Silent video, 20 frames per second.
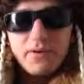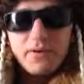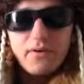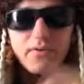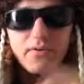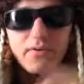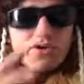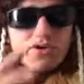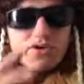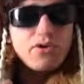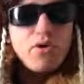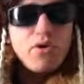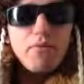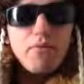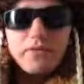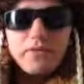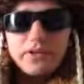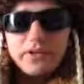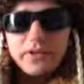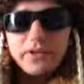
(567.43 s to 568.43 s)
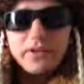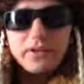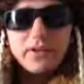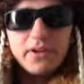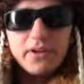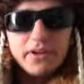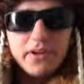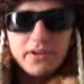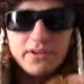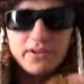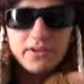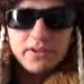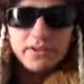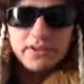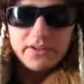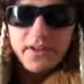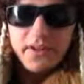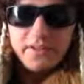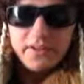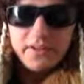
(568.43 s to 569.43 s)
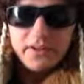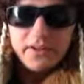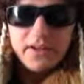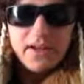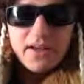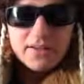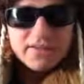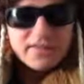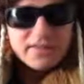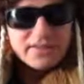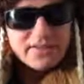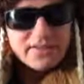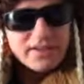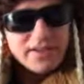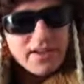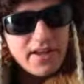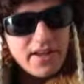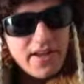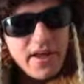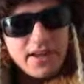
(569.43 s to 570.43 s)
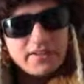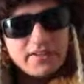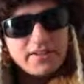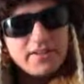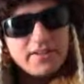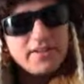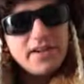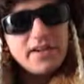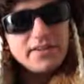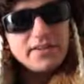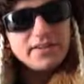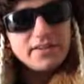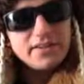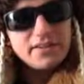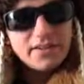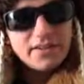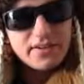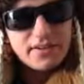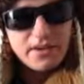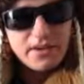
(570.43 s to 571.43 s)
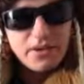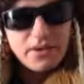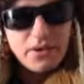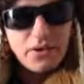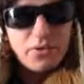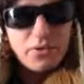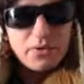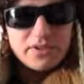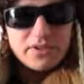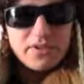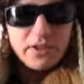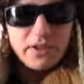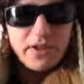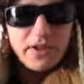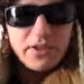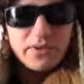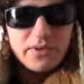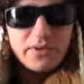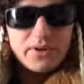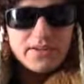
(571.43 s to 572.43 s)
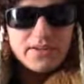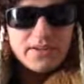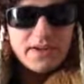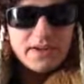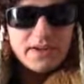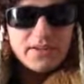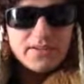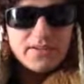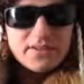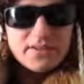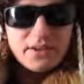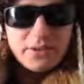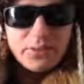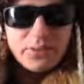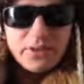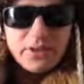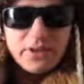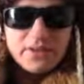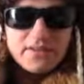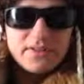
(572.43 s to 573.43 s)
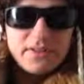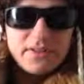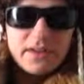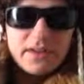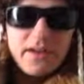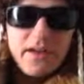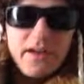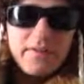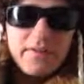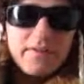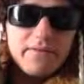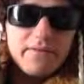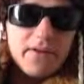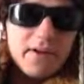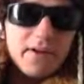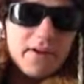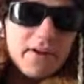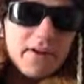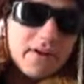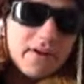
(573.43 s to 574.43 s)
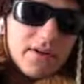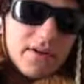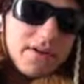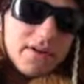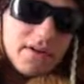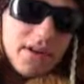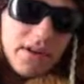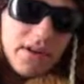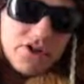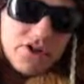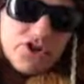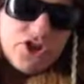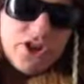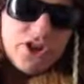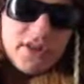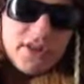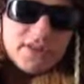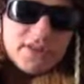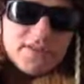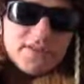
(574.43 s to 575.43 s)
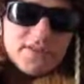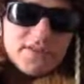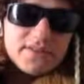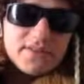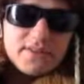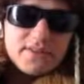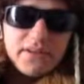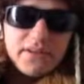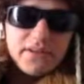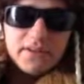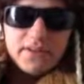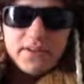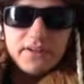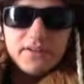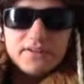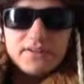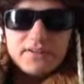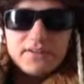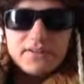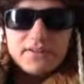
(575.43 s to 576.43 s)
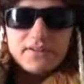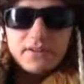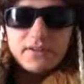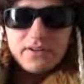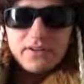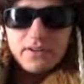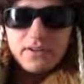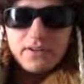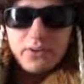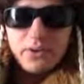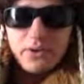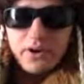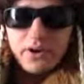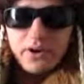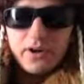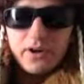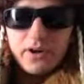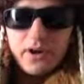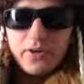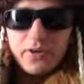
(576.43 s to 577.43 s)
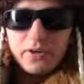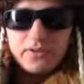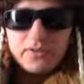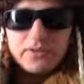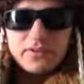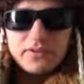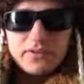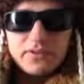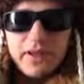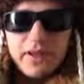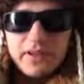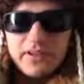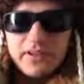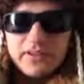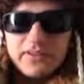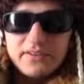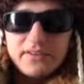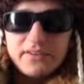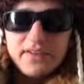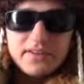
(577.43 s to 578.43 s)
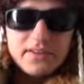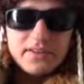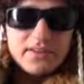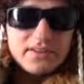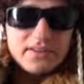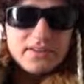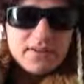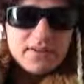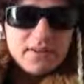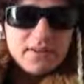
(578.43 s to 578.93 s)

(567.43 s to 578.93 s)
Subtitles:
Of course, hopefully. It hasn't ended yet. We still got 30 seconds, and we still have a chance that it's not gonna work out like intended.